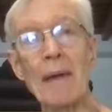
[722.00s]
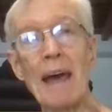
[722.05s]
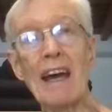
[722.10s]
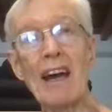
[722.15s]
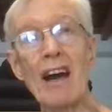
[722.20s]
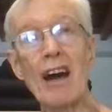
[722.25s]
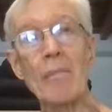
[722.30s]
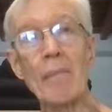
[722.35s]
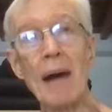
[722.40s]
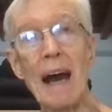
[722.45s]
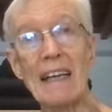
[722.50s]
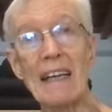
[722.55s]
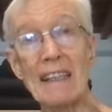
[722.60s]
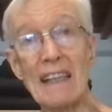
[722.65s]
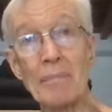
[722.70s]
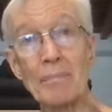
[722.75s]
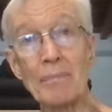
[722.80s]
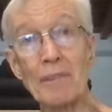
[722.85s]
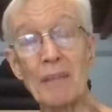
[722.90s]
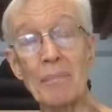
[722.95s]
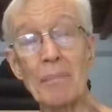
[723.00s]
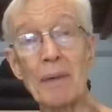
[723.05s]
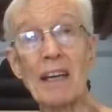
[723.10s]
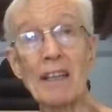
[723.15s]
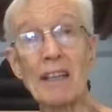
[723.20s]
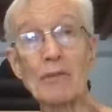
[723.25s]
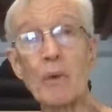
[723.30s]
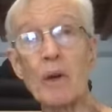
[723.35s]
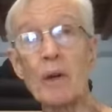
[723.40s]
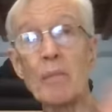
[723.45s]
make our mind empty
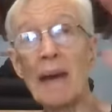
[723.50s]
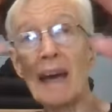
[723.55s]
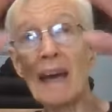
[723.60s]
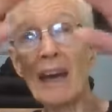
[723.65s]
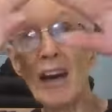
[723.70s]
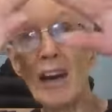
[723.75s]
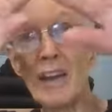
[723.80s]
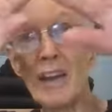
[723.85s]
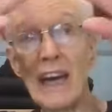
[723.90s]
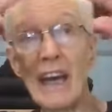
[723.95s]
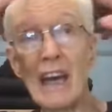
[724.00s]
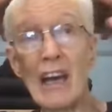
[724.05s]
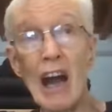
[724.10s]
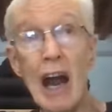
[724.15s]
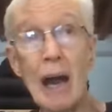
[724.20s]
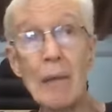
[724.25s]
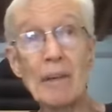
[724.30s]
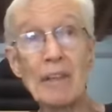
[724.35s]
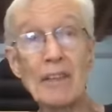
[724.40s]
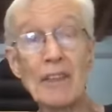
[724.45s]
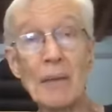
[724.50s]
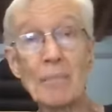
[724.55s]
because when we make all that garbage